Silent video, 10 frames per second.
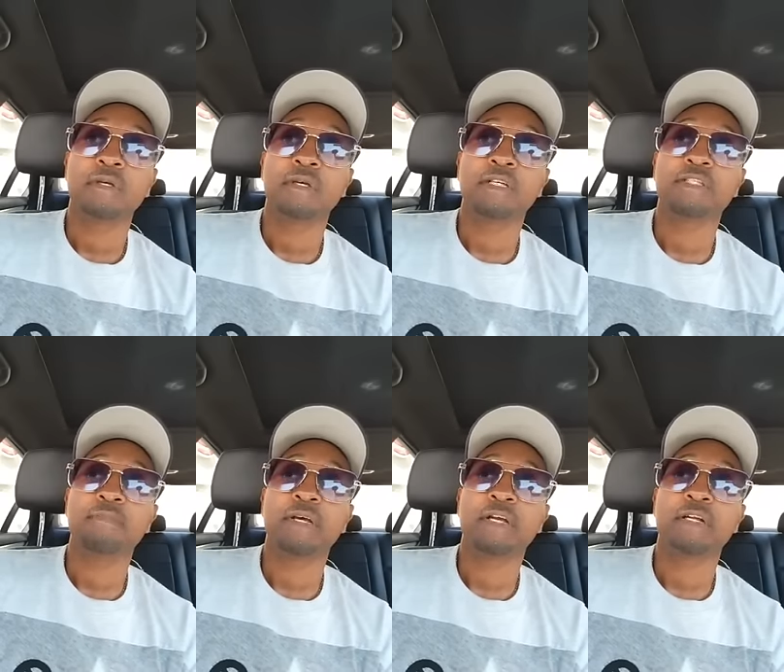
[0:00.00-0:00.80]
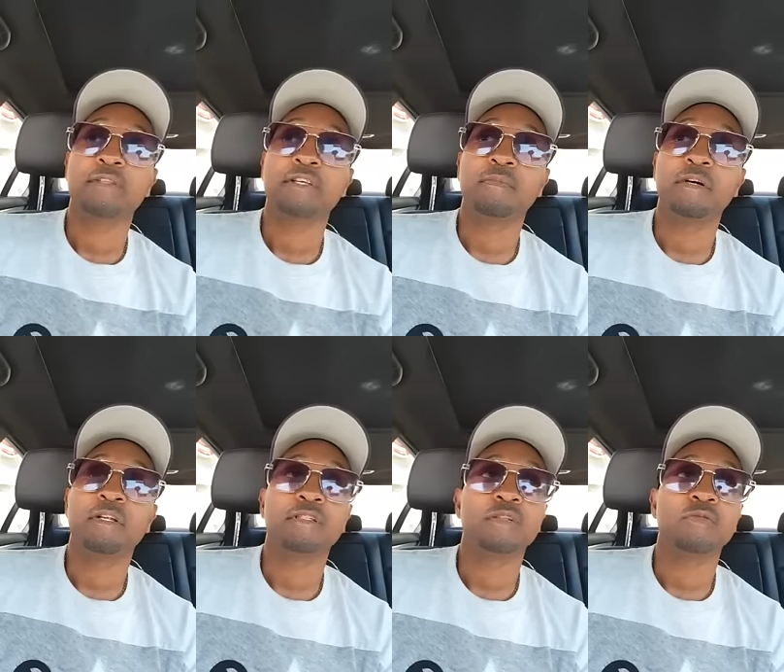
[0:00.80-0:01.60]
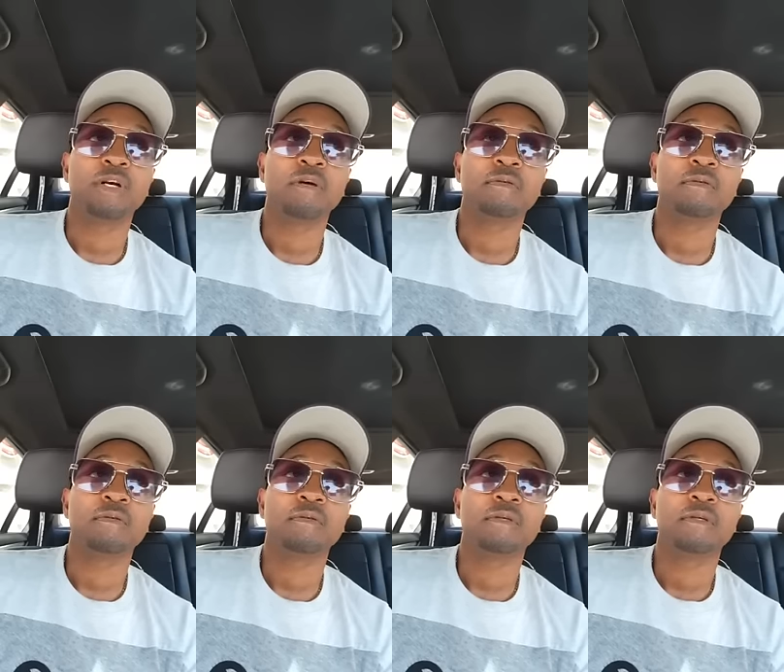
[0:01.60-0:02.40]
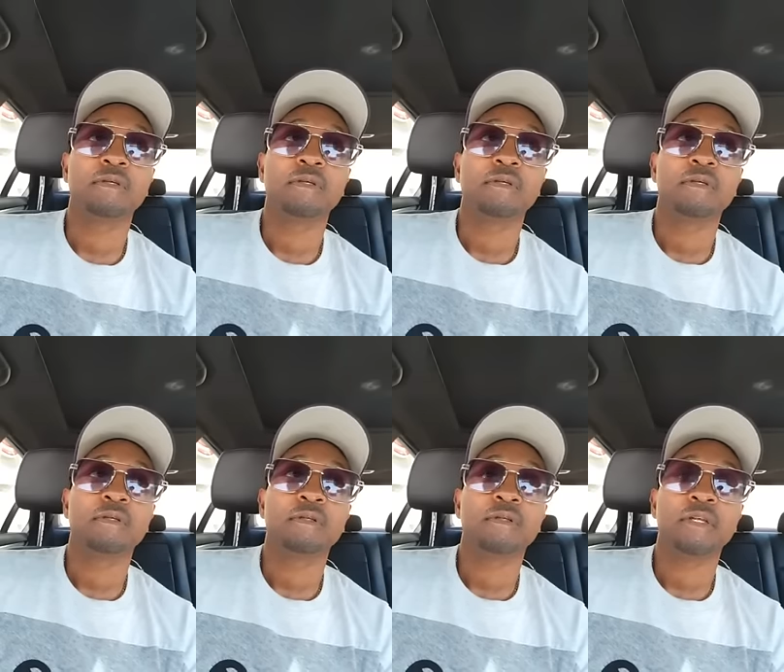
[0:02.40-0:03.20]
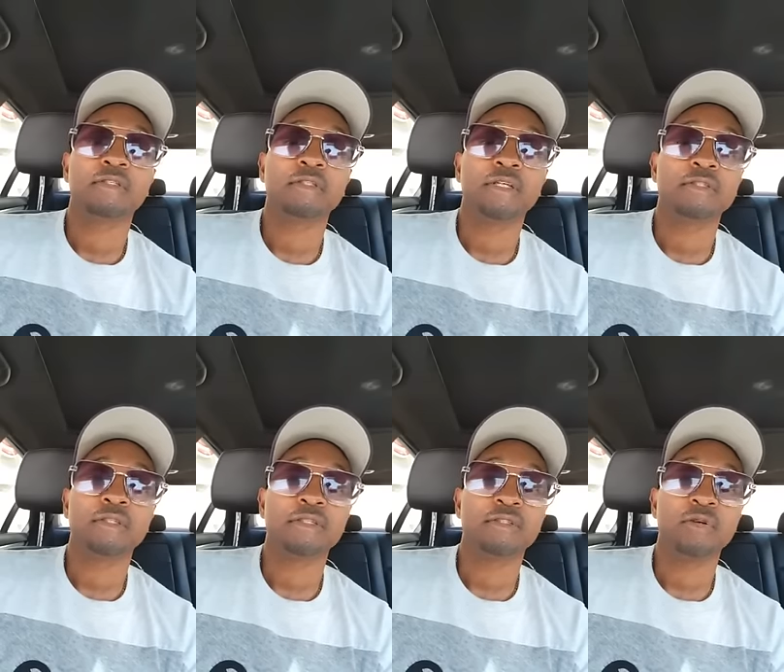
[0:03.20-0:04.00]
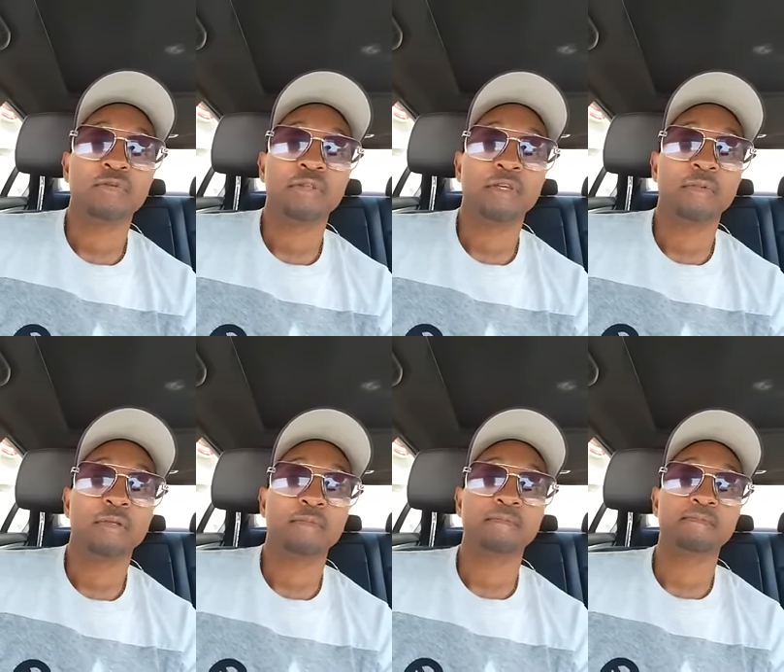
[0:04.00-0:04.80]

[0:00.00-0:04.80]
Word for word: I sit back and I think about it. I say, wow, that's the whole thing, man.